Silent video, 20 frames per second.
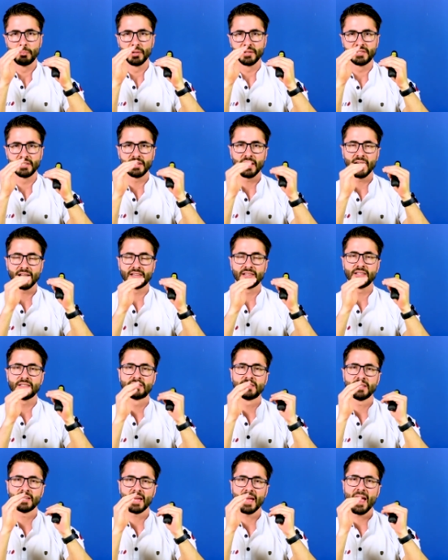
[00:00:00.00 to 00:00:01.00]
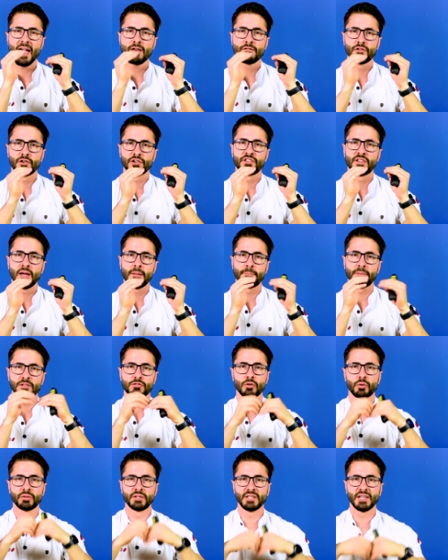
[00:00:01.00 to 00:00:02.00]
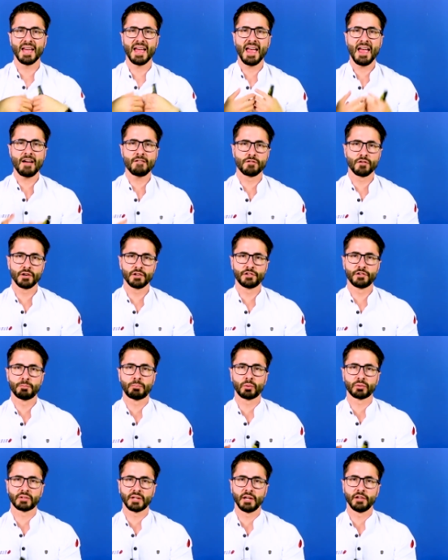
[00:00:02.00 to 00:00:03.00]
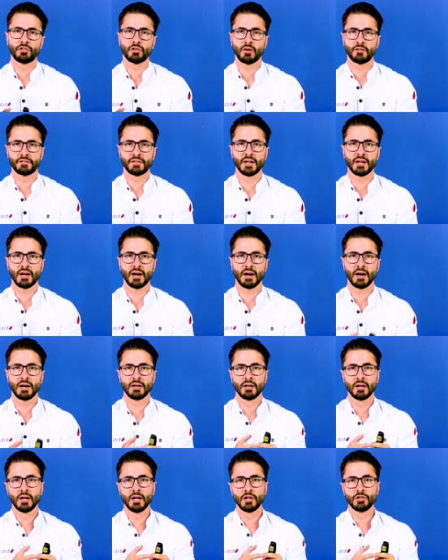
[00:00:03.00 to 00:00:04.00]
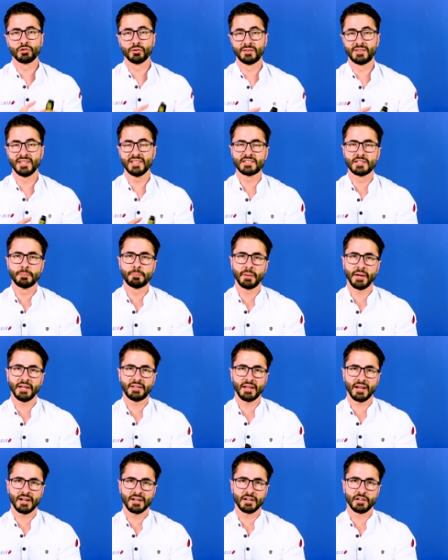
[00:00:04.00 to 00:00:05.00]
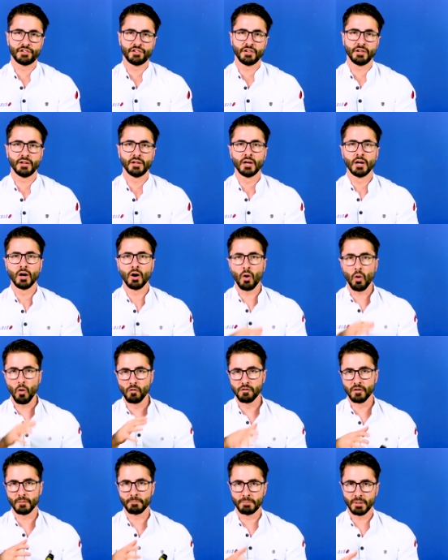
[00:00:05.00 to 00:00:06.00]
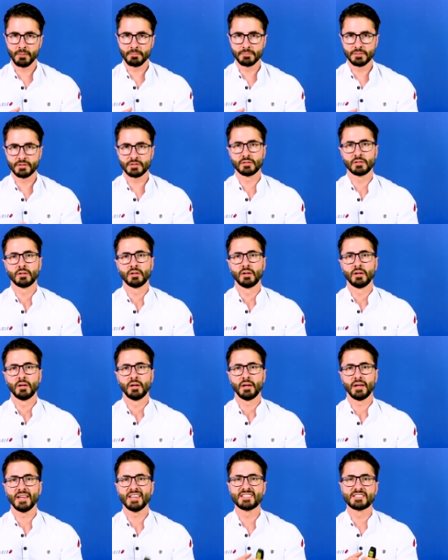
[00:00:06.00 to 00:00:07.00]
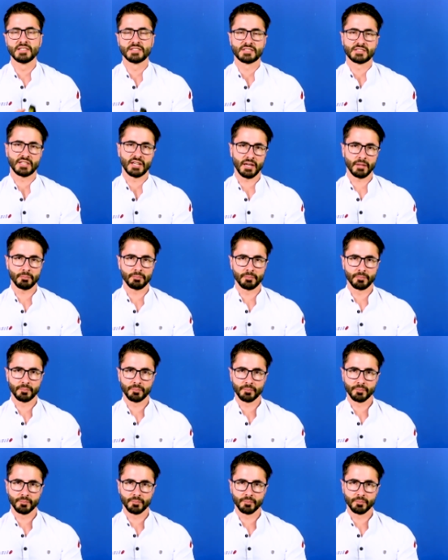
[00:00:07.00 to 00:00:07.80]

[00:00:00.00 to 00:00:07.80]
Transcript: but the at least the average damping, so the average potential of the car to dissipate energy over bumps is the same.